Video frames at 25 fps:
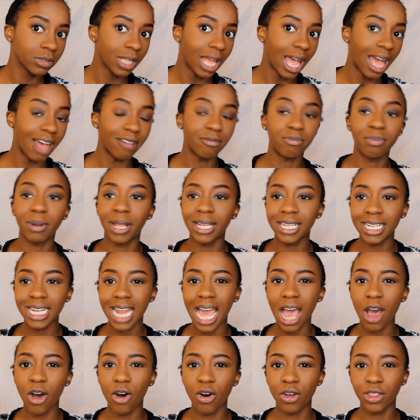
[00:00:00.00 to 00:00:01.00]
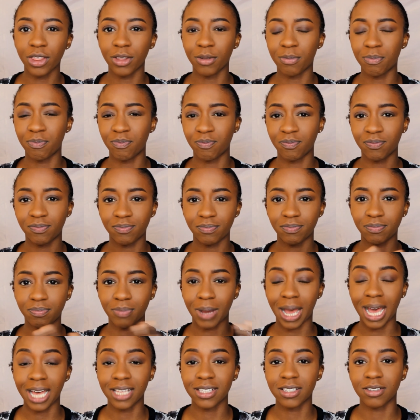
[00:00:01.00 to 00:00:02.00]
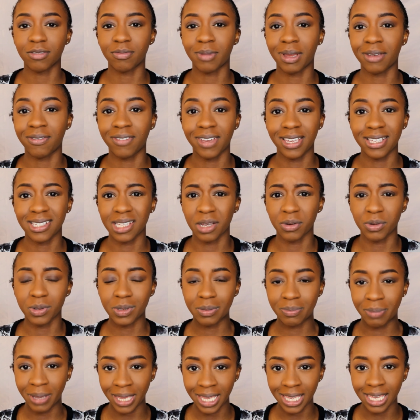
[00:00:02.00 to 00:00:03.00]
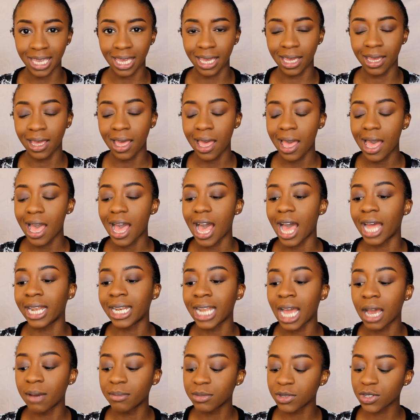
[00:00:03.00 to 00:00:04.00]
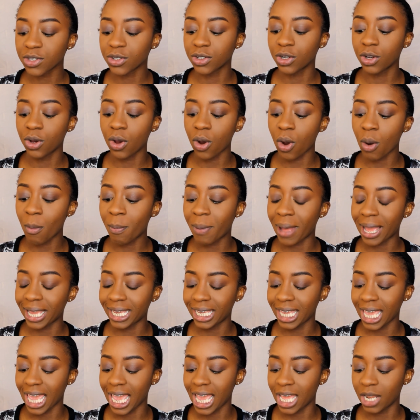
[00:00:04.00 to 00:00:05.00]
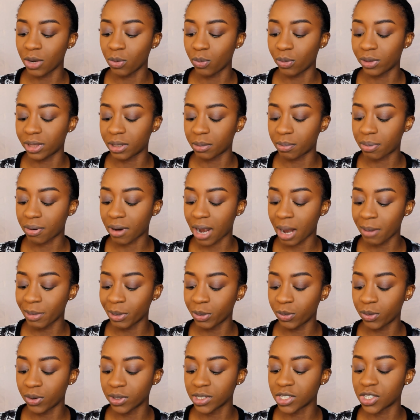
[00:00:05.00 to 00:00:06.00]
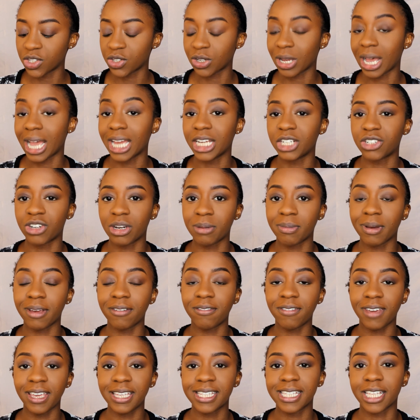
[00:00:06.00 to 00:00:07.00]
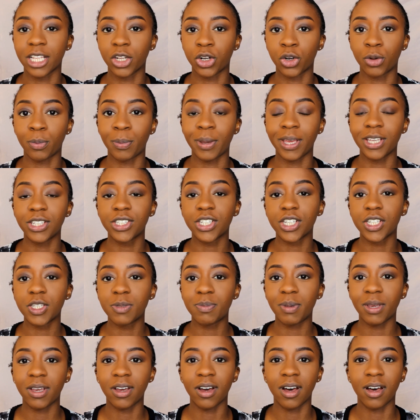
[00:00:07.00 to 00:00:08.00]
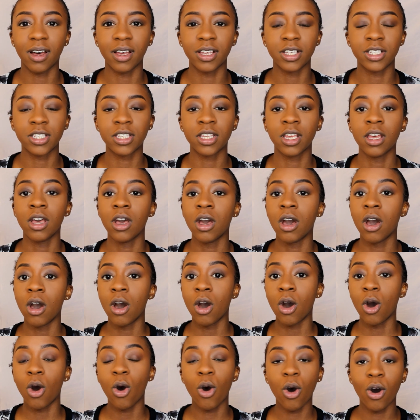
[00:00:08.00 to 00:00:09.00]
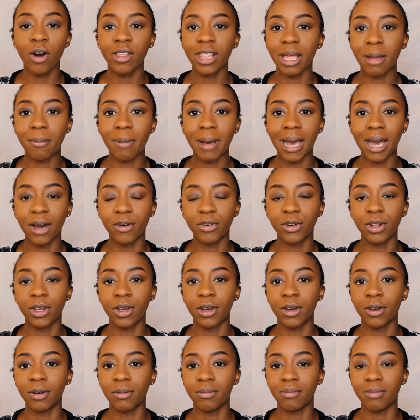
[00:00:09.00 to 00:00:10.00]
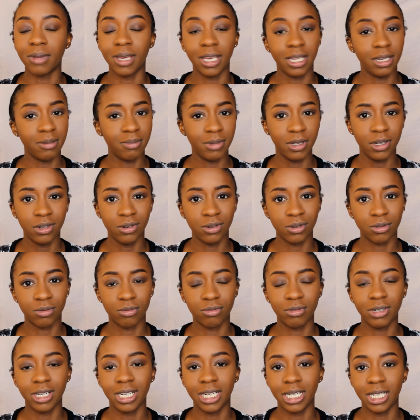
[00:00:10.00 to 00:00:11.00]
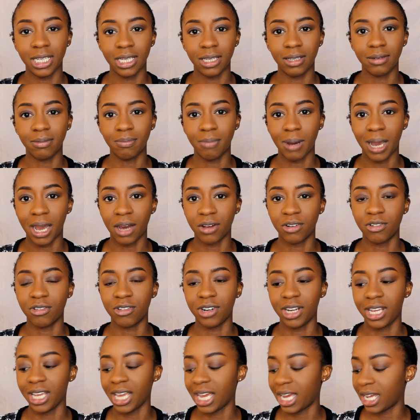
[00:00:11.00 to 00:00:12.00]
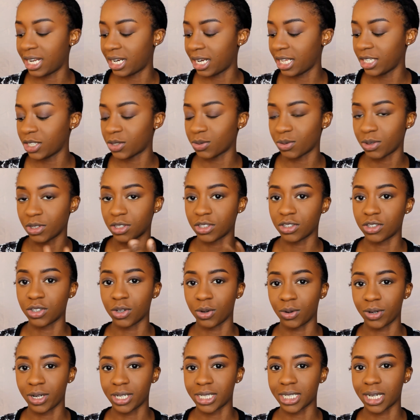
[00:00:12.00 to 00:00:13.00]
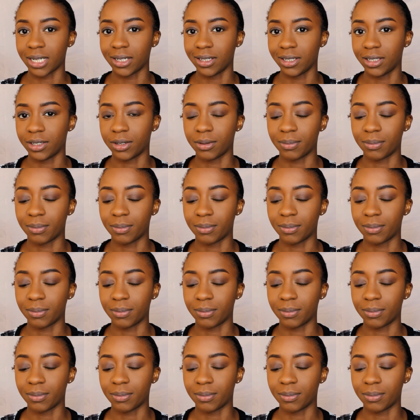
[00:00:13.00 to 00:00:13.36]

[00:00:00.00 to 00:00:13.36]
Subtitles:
I've blended out all the parts of my face that was baking, and now I'm just going to go back in with the primer water to hydrate my face a little bit, just because all that powder made me look really powdery and I just wanted to tone it down a little